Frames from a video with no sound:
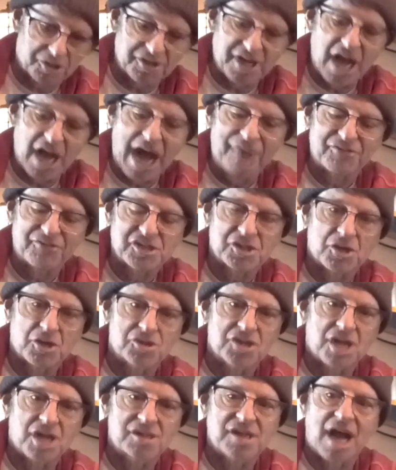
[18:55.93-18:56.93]
who worked in the office
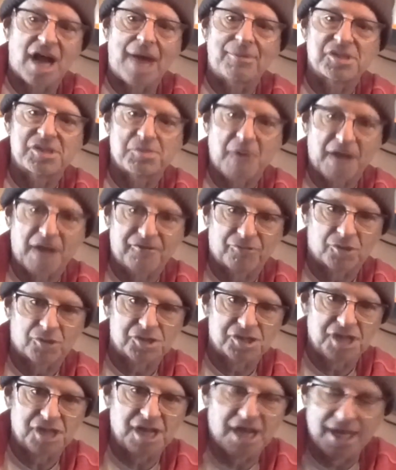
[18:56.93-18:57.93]
there, John Thomas, Pat
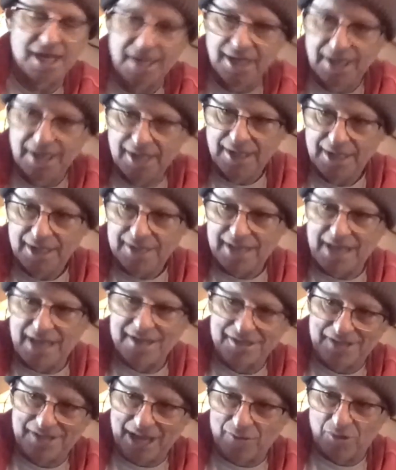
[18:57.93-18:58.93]
Forciea,
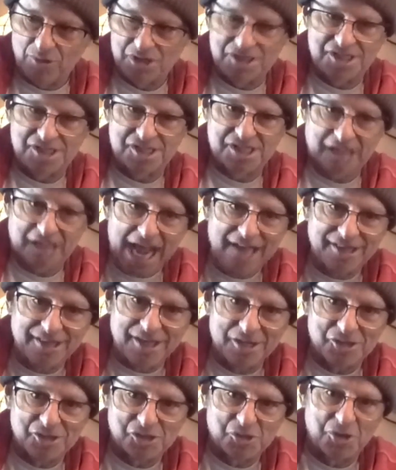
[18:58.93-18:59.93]
they they would say
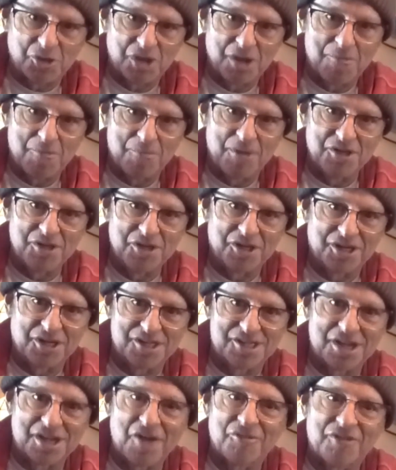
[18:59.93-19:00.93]
things to you, but you
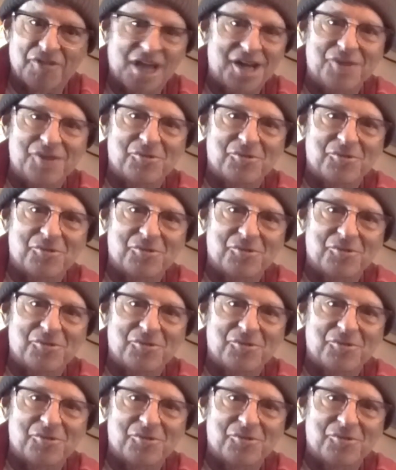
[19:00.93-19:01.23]
could tell